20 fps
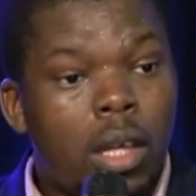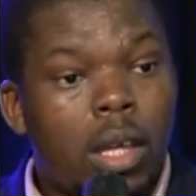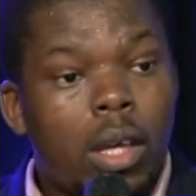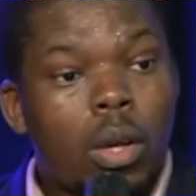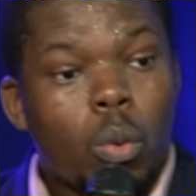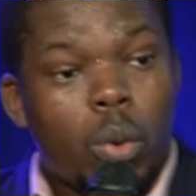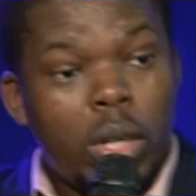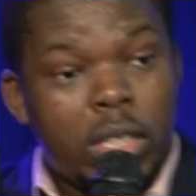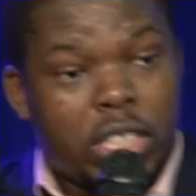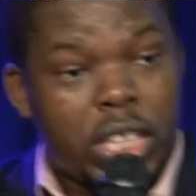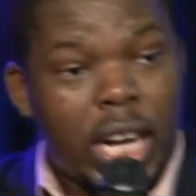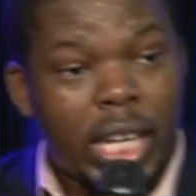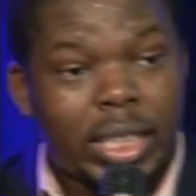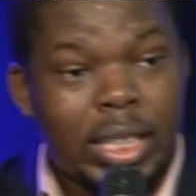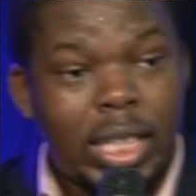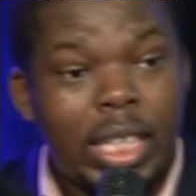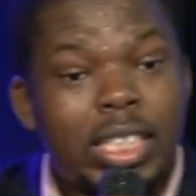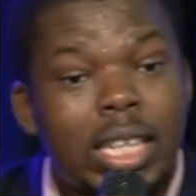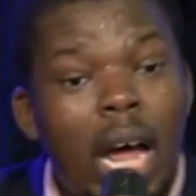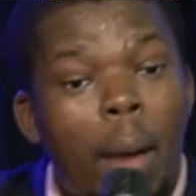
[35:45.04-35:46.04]
We trust
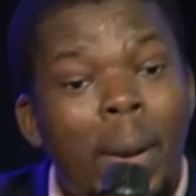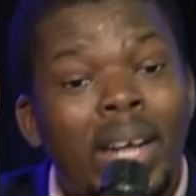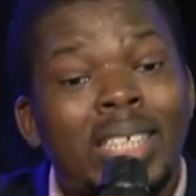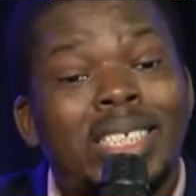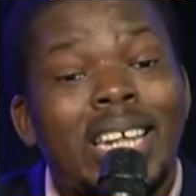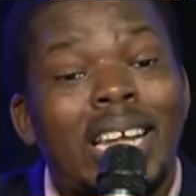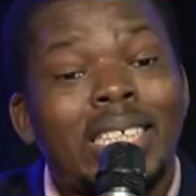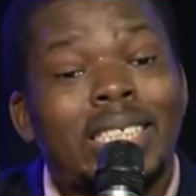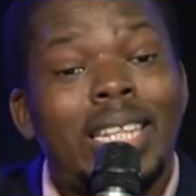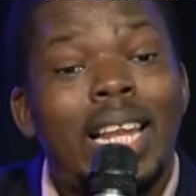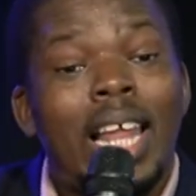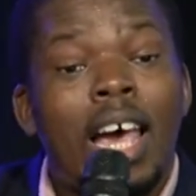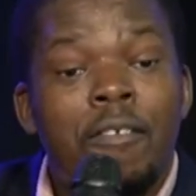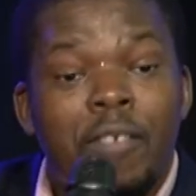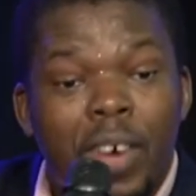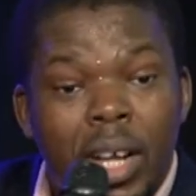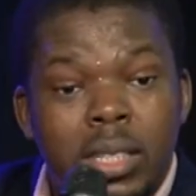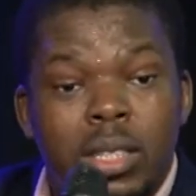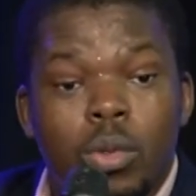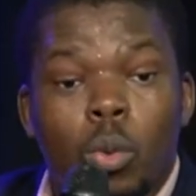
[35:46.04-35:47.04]
it. I'm at trust
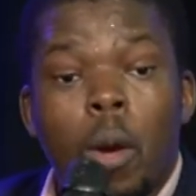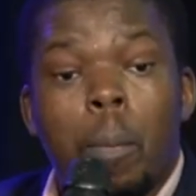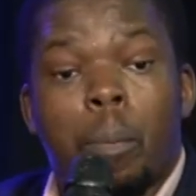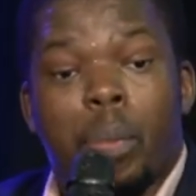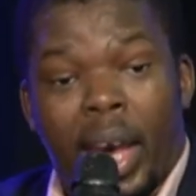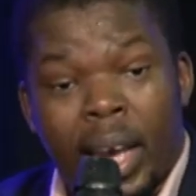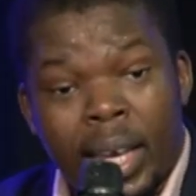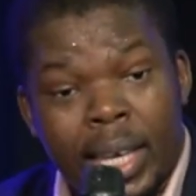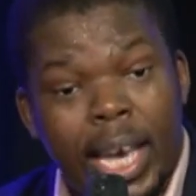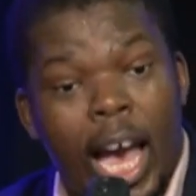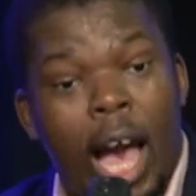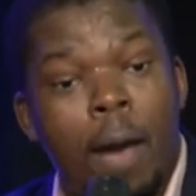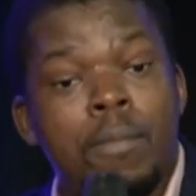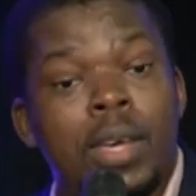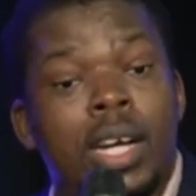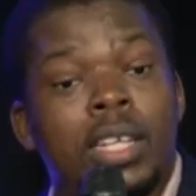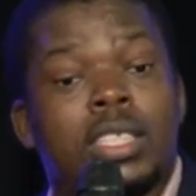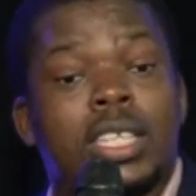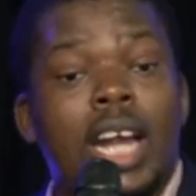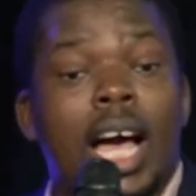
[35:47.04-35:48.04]
levels. We bank here. I'm your
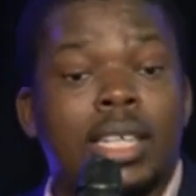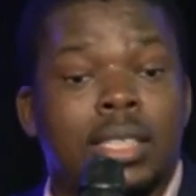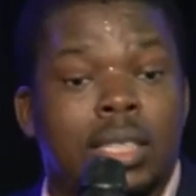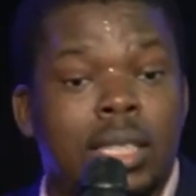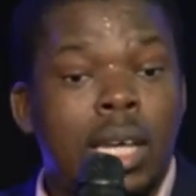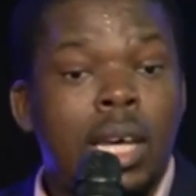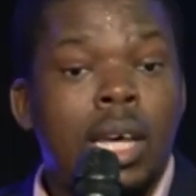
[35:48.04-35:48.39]
trust.